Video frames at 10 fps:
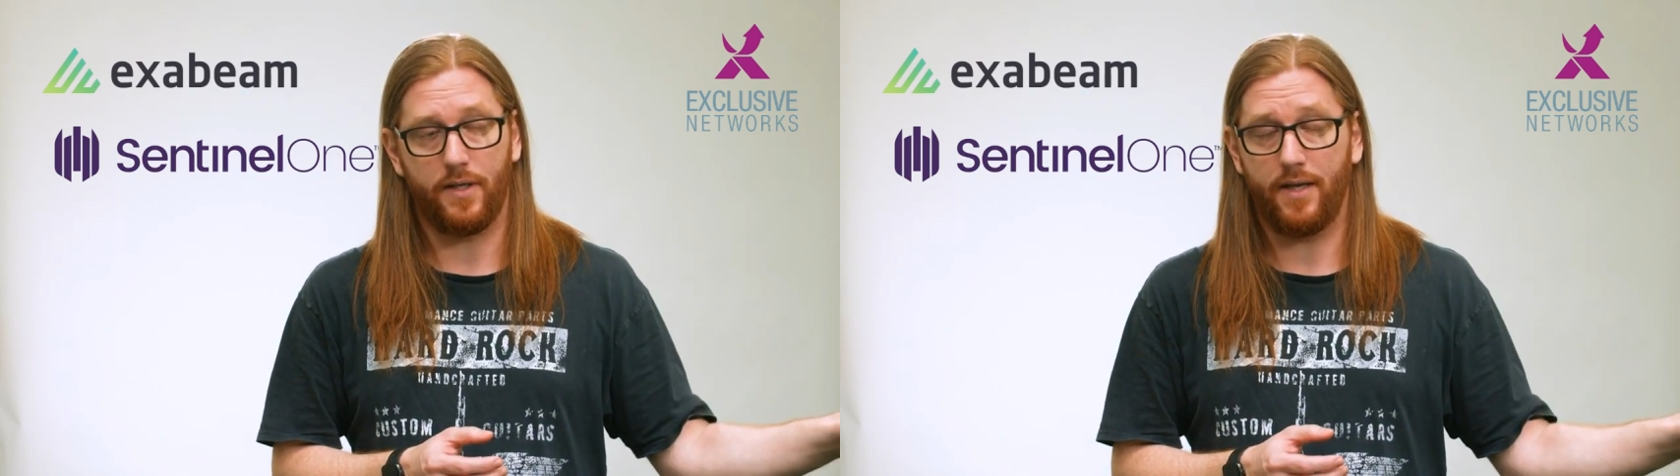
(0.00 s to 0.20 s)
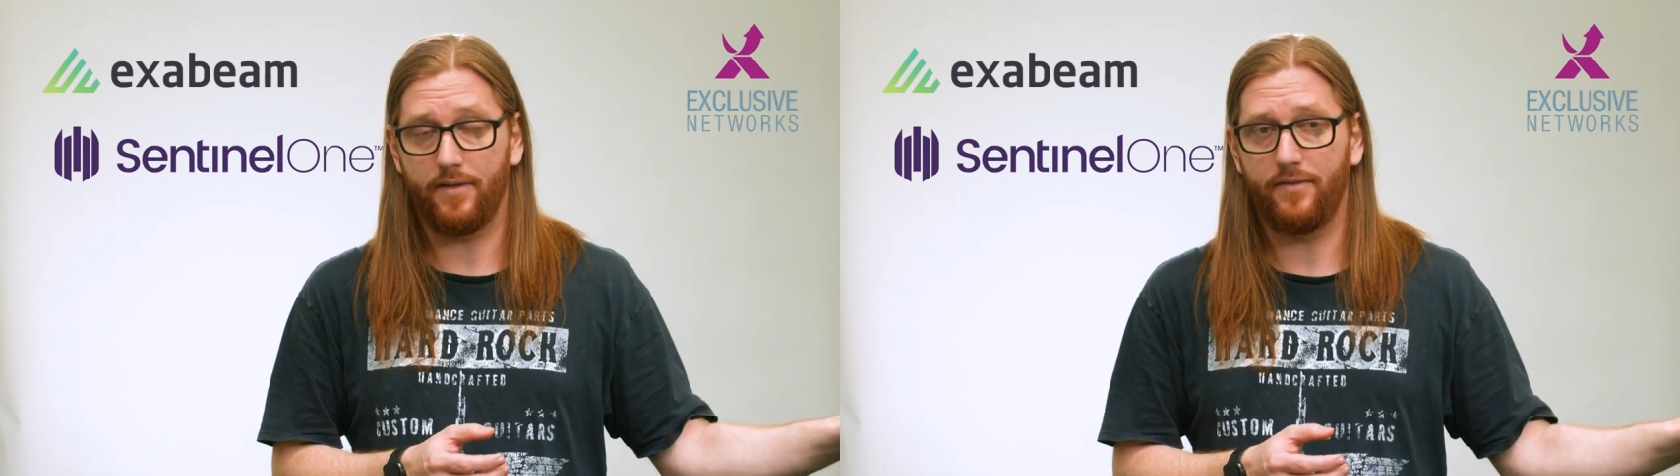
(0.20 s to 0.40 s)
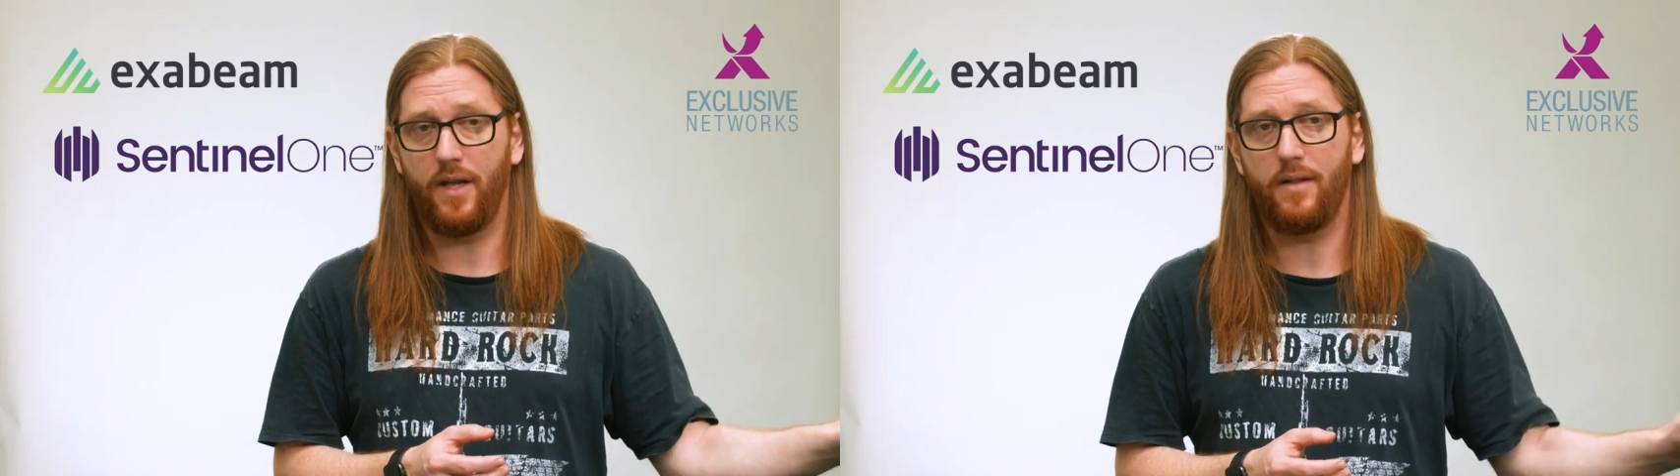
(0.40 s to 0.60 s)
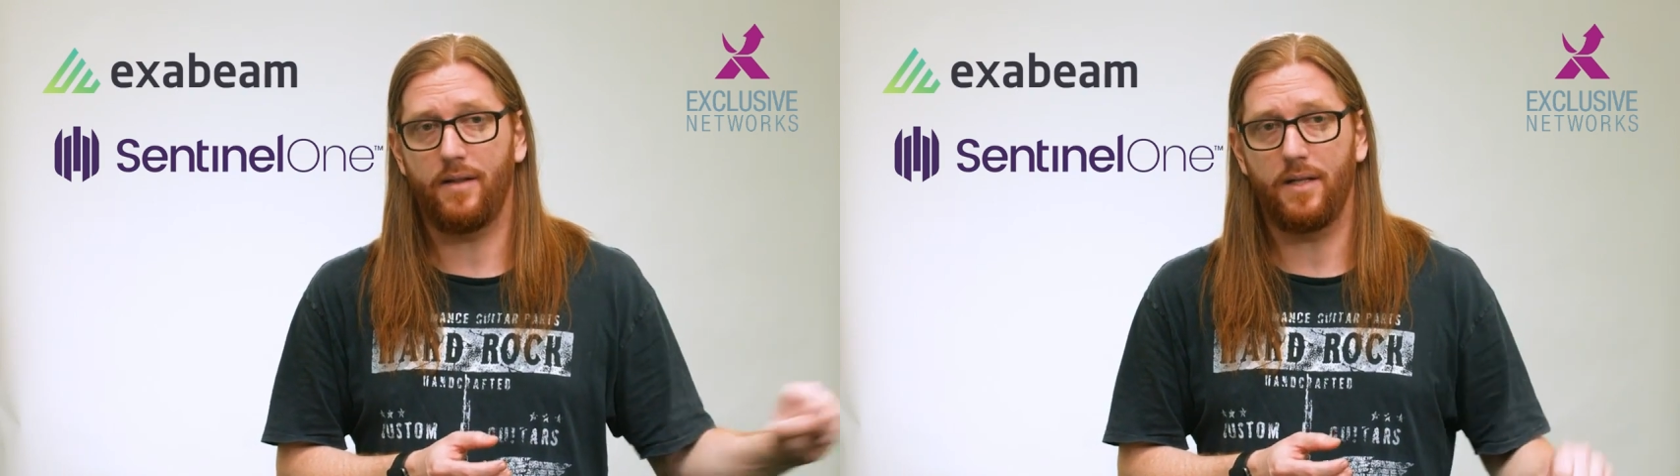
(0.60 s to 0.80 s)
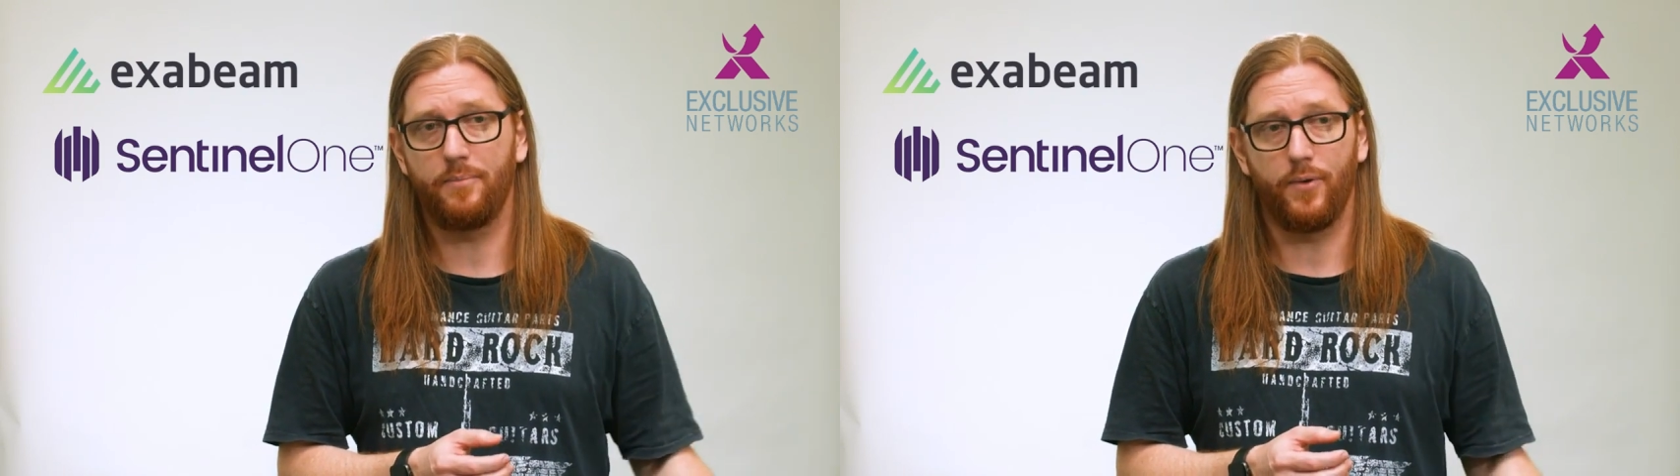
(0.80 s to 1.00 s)
quarantine at
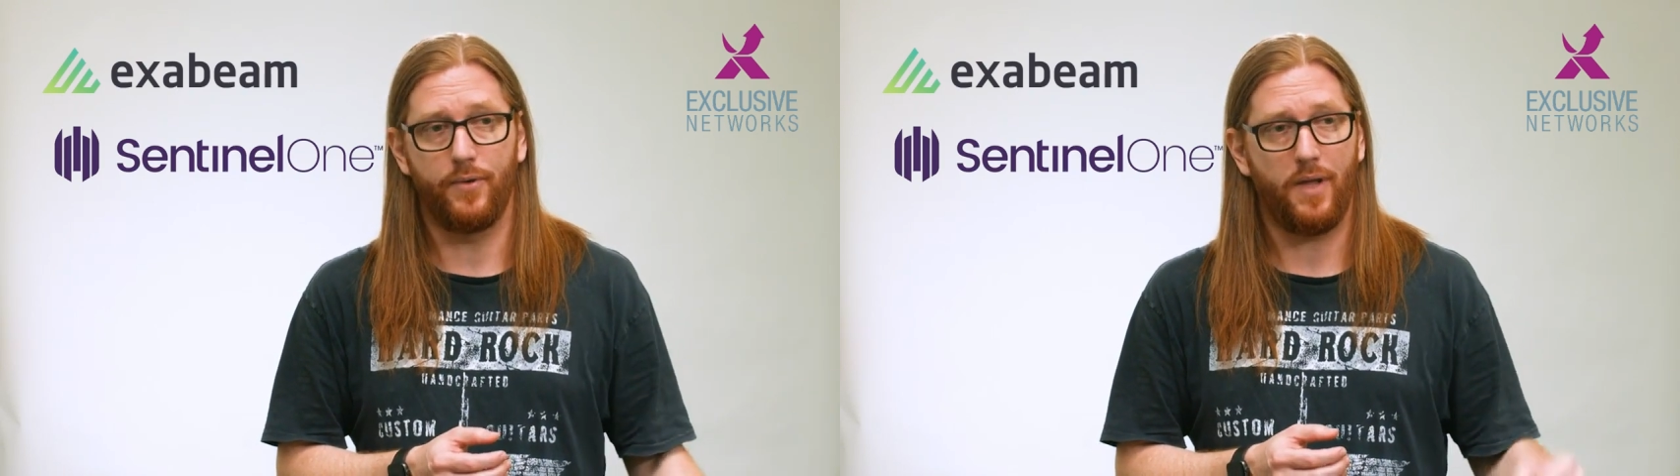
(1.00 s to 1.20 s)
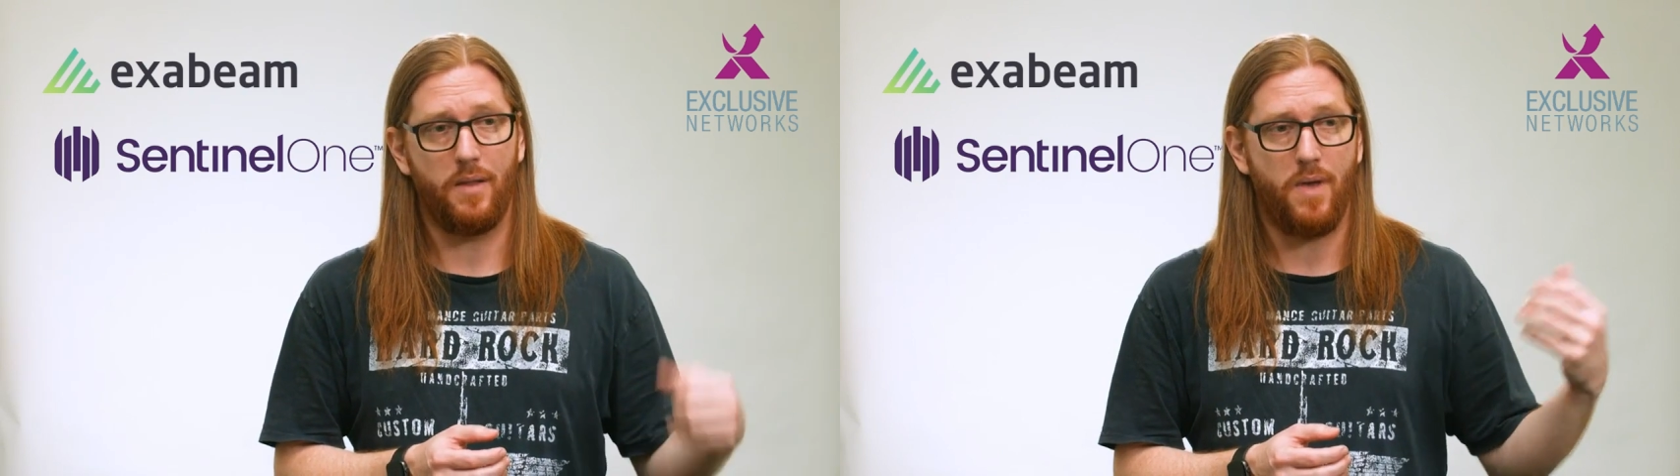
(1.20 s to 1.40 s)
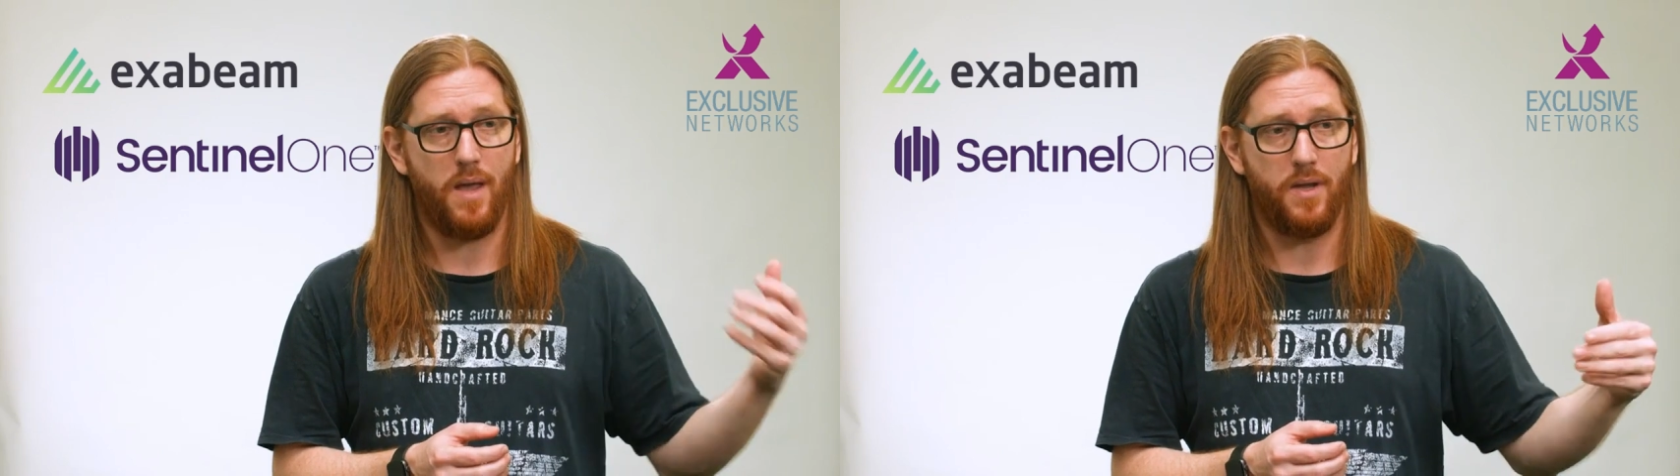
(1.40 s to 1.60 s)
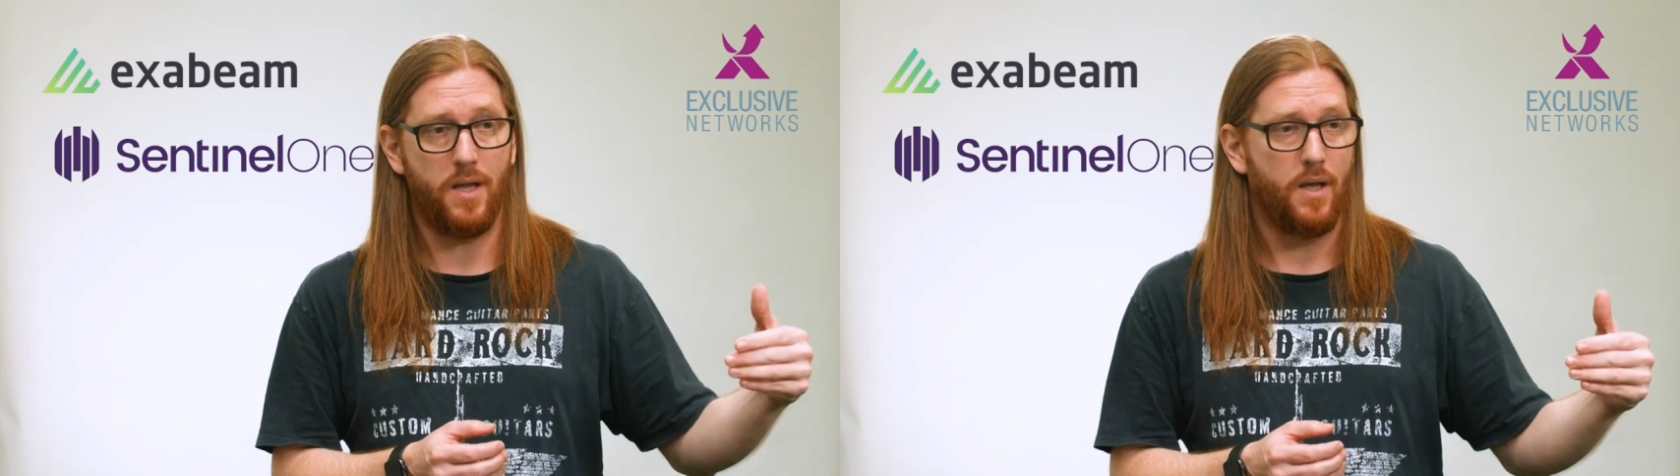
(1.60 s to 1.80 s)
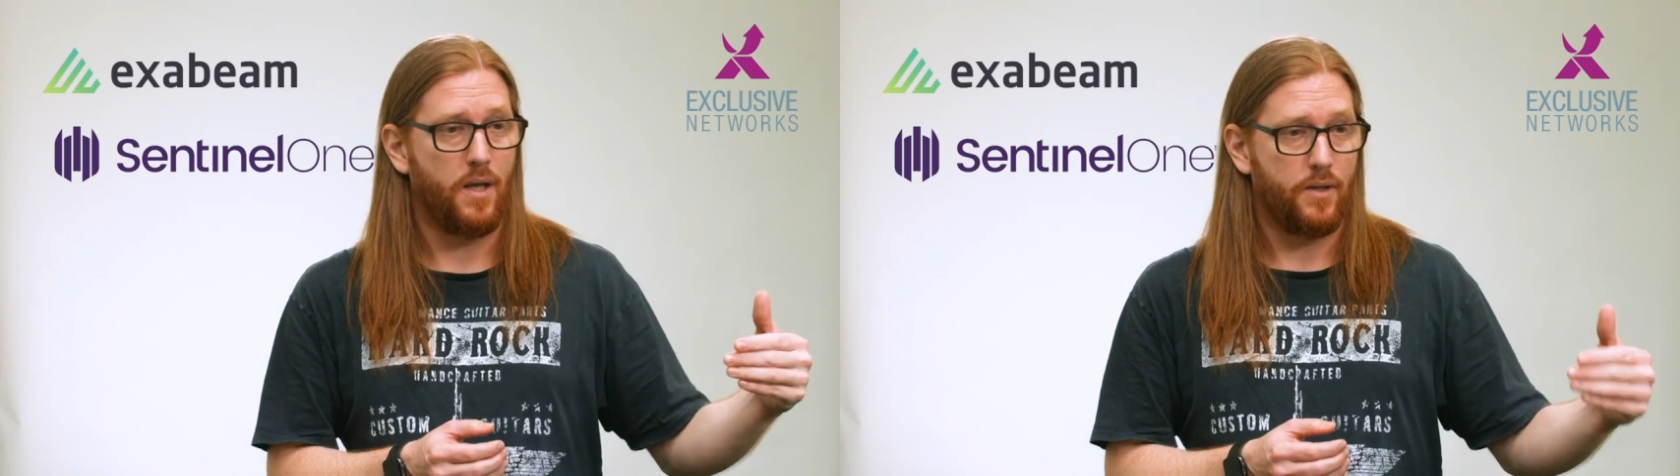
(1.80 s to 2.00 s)
endpoint and maybe